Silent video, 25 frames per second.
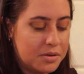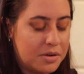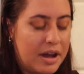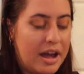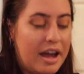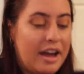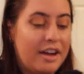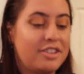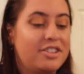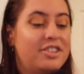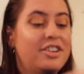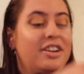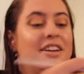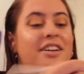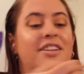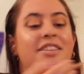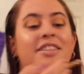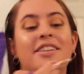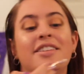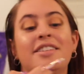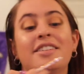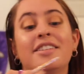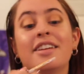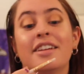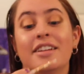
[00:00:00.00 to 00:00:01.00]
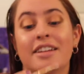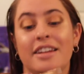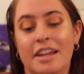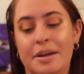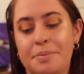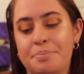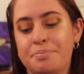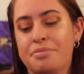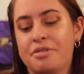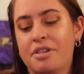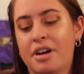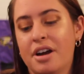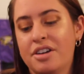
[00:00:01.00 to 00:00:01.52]
actually, this is a
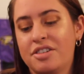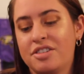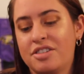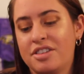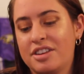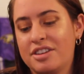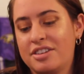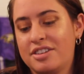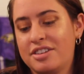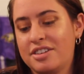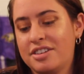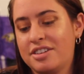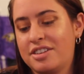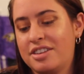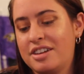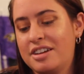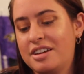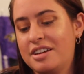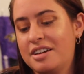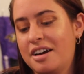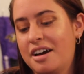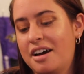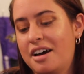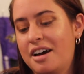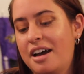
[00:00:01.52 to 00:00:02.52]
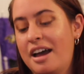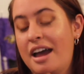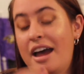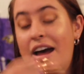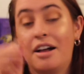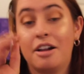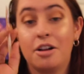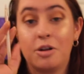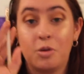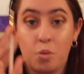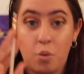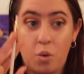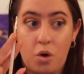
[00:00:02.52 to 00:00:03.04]
lip brush. This is the
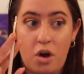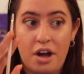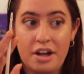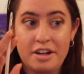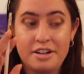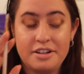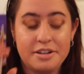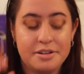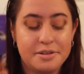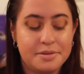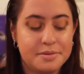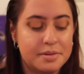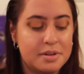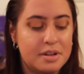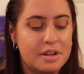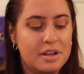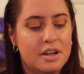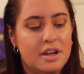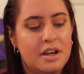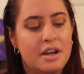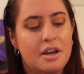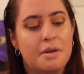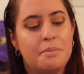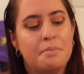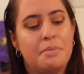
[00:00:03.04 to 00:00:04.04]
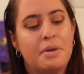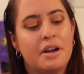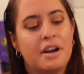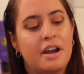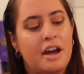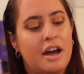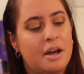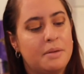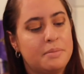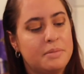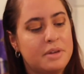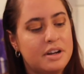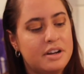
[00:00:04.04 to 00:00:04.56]
L1, but
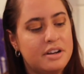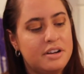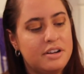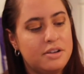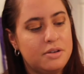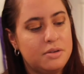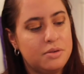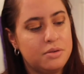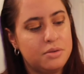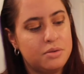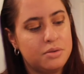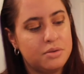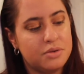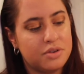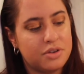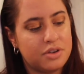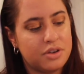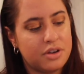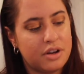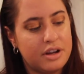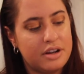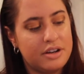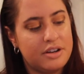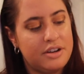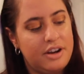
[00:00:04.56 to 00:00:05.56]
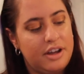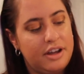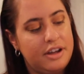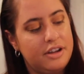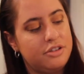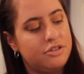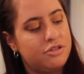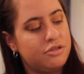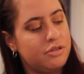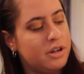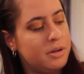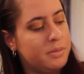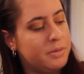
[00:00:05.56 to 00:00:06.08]
I'm gonna use
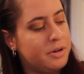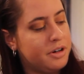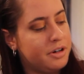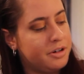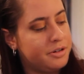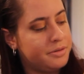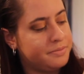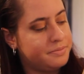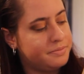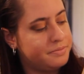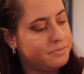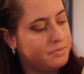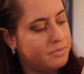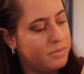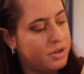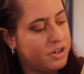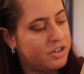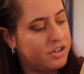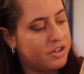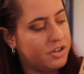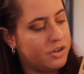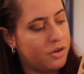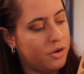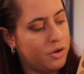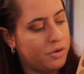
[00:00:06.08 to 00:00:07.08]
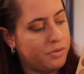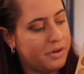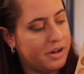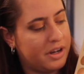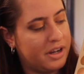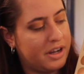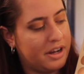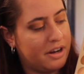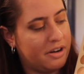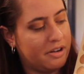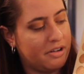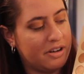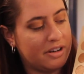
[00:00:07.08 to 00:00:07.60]
Daydreamer, which is over
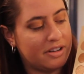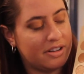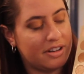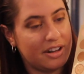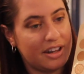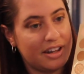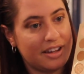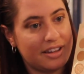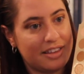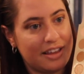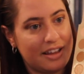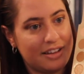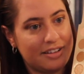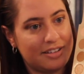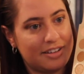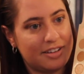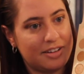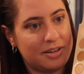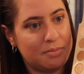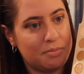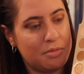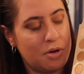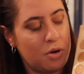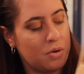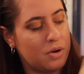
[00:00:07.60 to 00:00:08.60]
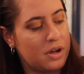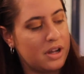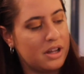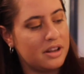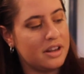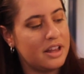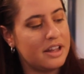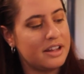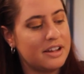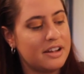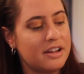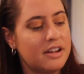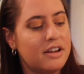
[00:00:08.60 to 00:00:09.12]
here. It's like that smoky,
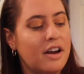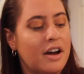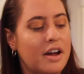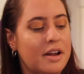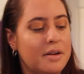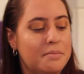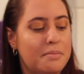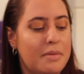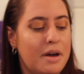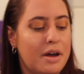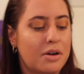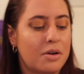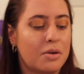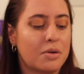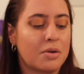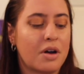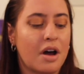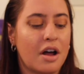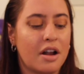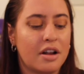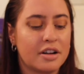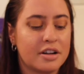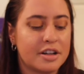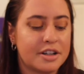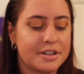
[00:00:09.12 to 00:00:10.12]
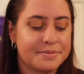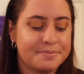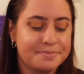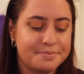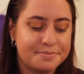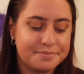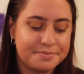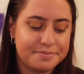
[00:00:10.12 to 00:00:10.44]
like gunmetal color.